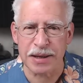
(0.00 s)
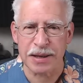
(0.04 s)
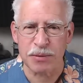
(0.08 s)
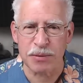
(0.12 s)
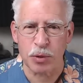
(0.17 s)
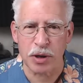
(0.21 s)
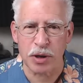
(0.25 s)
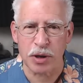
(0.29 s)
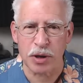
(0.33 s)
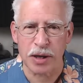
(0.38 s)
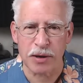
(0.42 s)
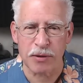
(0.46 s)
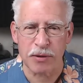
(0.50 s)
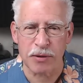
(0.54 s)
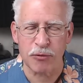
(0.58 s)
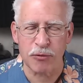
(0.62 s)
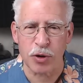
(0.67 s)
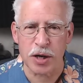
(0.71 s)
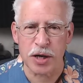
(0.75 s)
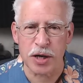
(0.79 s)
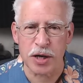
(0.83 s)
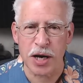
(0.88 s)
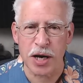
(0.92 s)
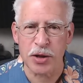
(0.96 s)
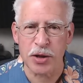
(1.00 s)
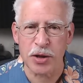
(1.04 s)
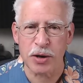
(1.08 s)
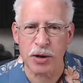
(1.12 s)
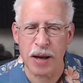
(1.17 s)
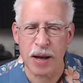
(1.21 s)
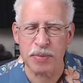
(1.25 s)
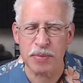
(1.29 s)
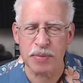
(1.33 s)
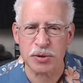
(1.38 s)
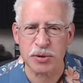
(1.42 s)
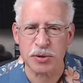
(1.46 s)
and we're here for another
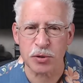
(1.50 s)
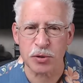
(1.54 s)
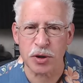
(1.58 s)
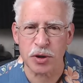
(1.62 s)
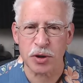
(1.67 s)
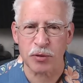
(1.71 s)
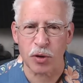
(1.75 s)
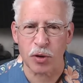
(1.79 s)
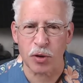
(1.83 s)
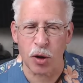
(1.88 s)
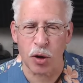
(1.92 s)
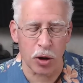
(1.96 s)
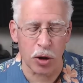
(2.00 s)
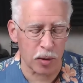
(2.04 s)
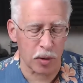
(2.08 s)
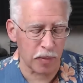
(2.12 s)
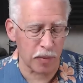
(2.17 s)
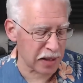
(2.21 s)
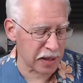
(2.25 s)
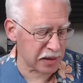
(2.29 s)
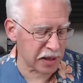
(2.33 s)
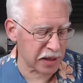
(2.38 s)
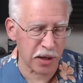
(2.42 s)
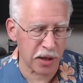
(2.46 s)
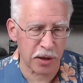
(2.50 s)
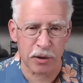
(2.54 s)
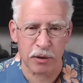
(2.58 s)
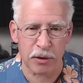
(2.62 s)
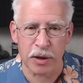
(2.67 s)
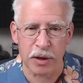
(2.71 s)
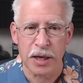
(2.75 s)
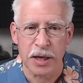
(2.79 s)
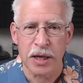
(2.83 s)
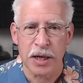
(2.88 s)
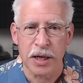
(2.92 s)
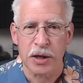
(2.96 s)
episode of All About the
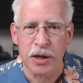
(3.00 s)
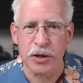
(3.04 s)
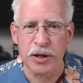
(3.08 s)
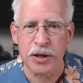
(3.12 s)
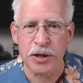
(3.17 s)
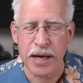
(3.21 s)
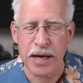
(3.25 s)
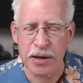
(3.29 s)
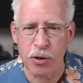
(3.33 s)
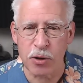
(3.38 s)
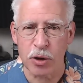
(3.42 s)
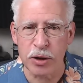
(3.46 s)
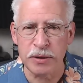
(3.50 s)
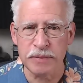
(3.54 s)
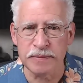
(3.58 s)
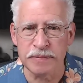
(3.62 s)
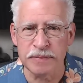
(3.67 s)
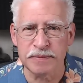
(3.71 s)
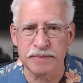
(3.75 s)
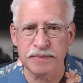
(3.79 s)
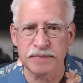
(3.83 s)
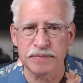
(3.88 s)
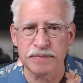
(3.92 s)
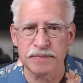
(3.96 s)
Gear. Good day, Gordon.